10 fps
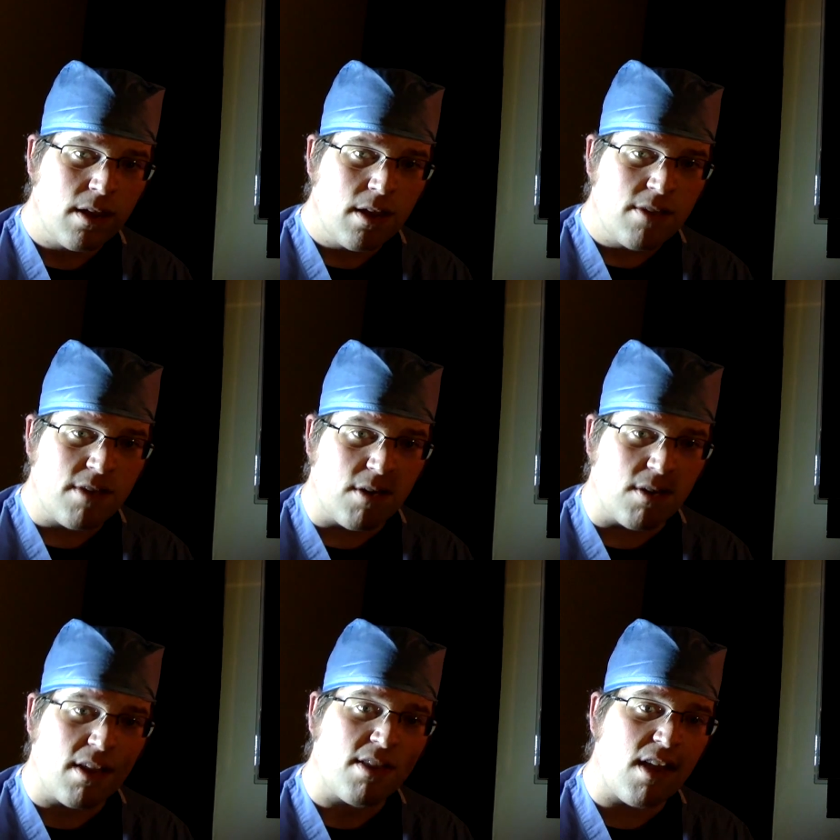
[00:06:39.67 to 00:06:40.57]

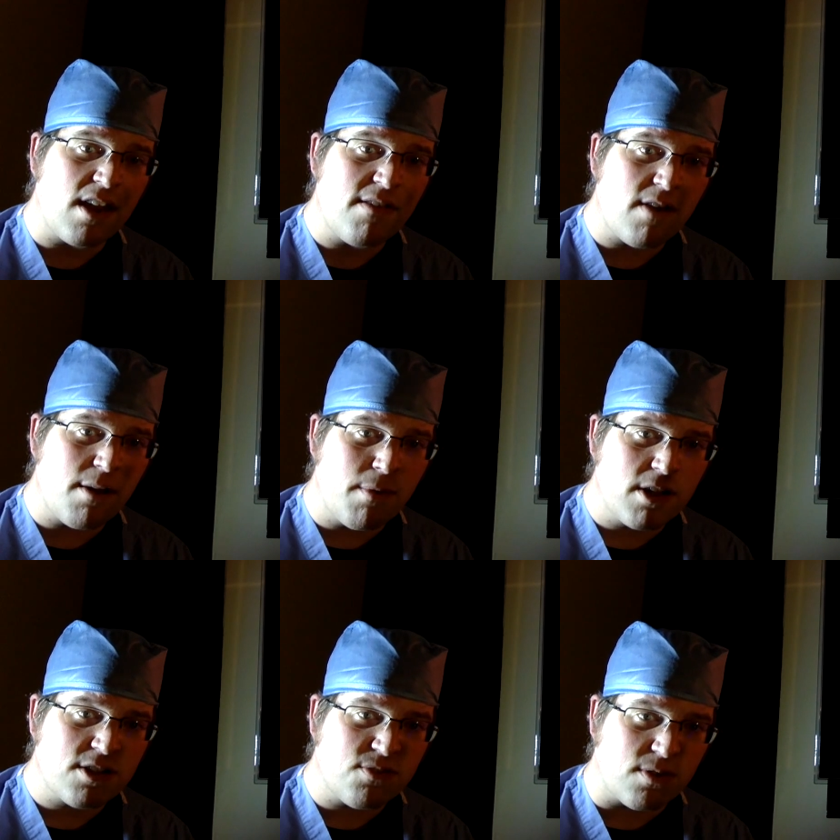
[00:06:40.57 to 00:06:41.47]
So thank you very
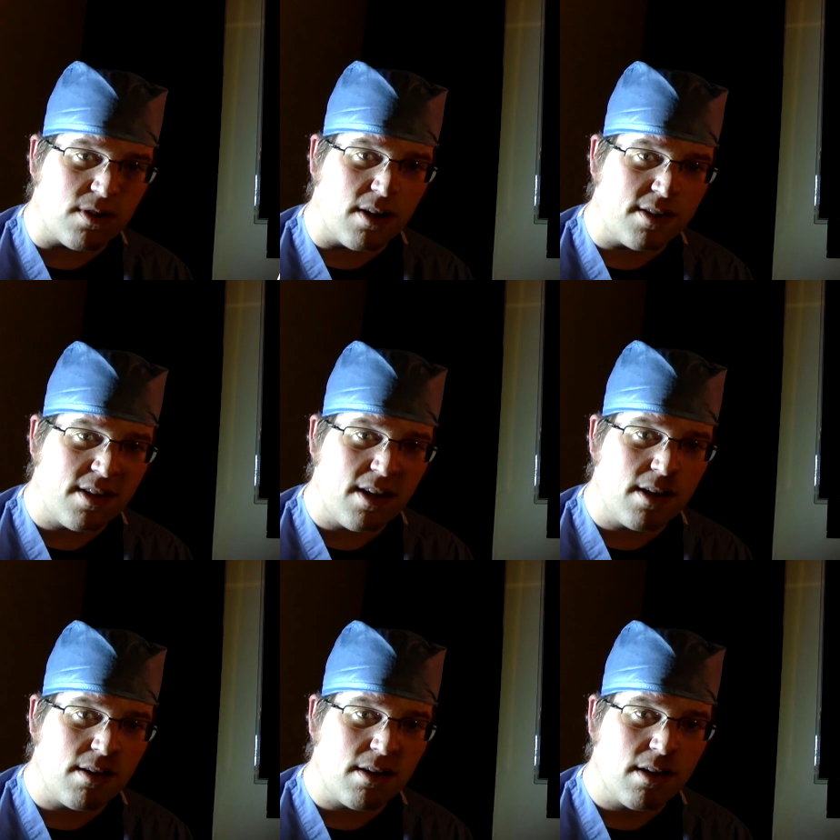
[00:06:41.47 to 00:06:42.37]
much for
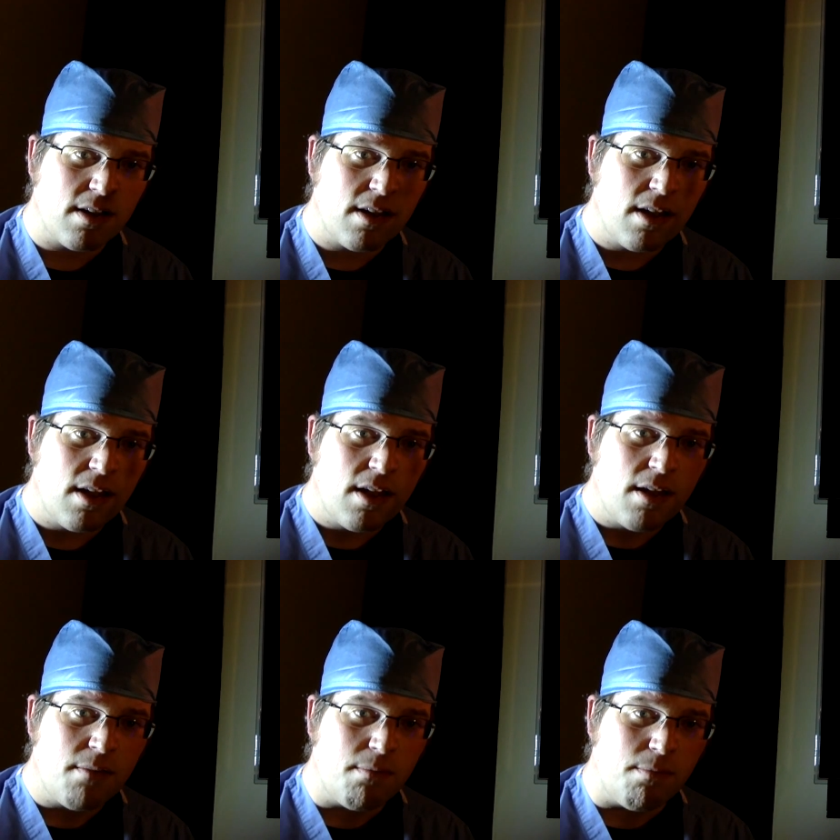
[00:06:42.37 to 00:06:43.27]
attending
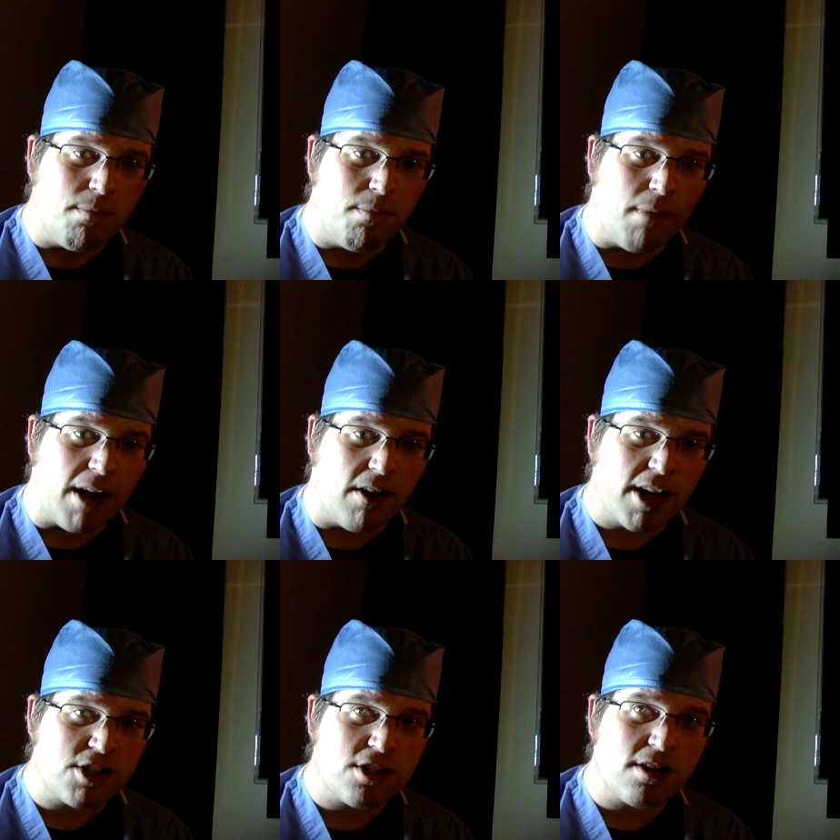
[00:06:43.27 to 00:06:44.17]
my
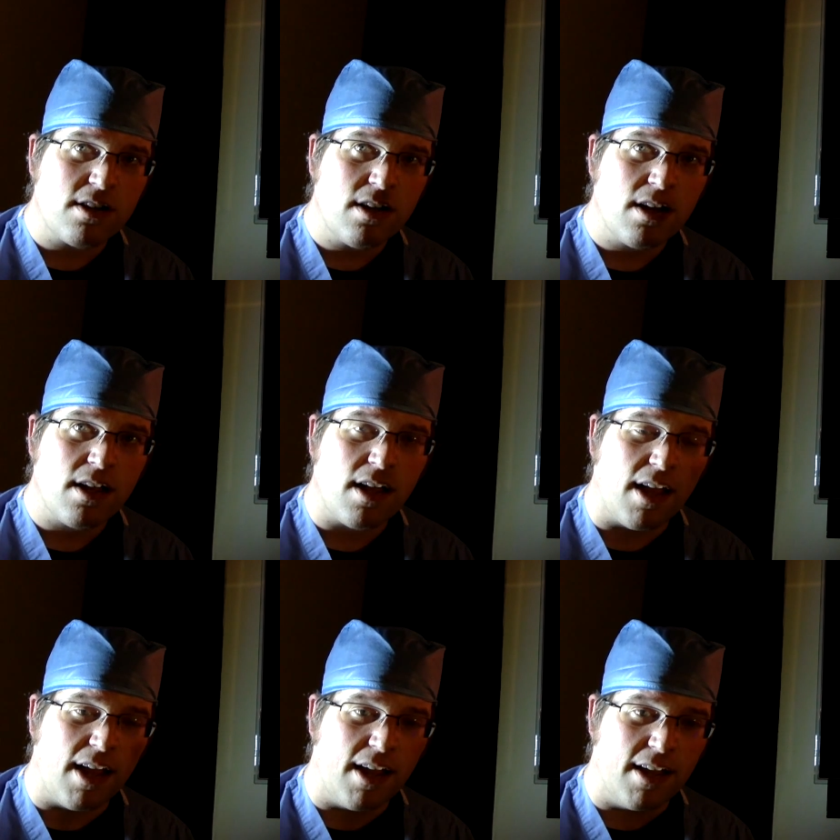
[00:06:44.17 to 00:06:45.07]
lecture,
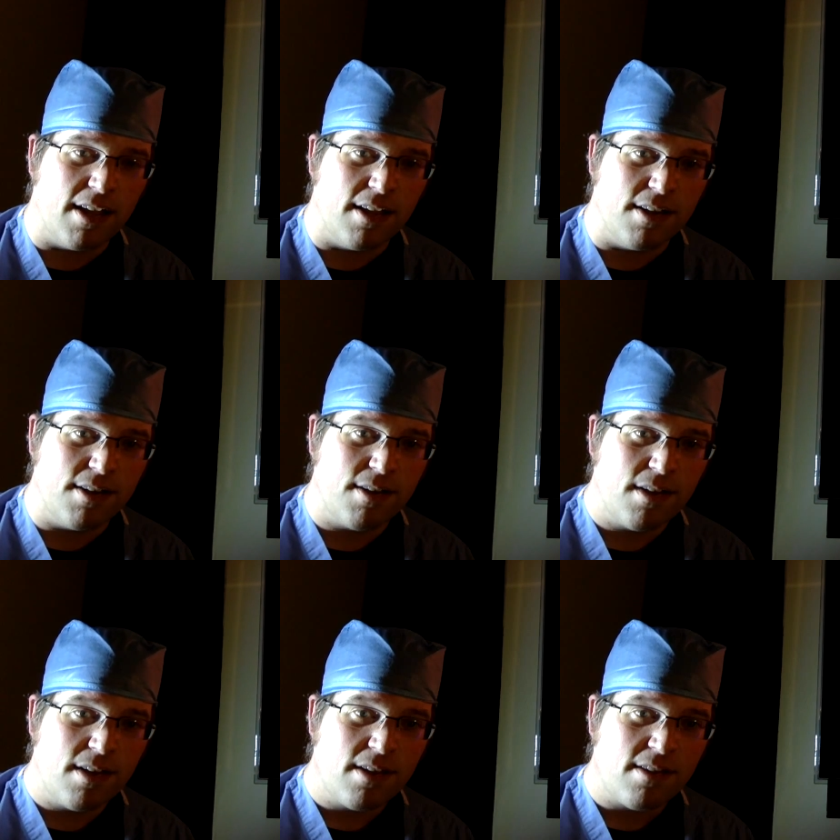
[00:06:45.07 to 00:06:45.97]
and
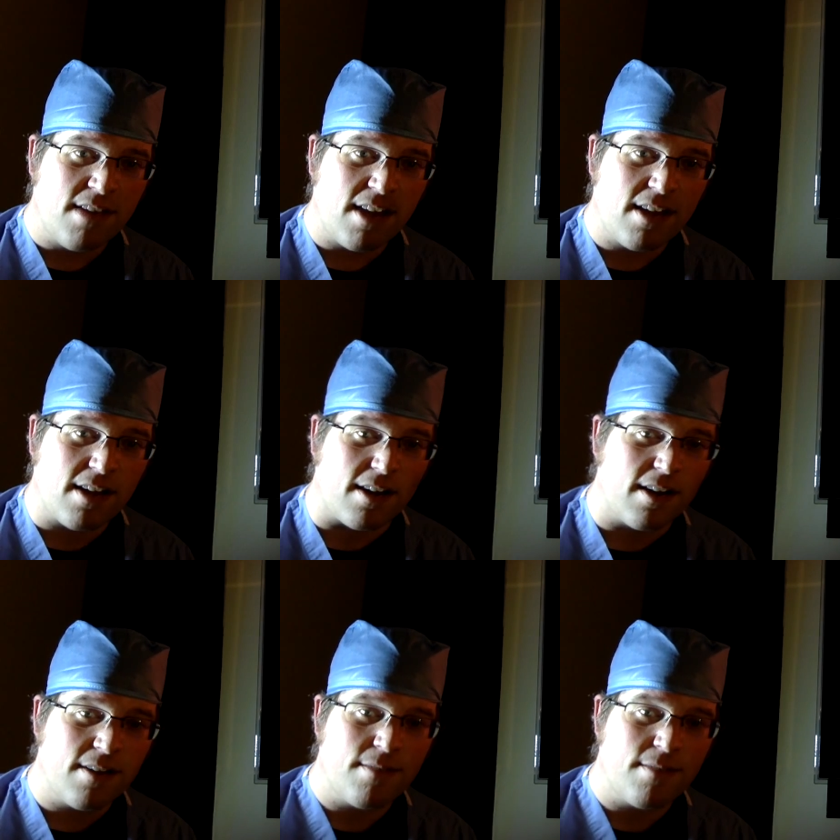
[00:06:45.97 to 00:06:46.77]
take care.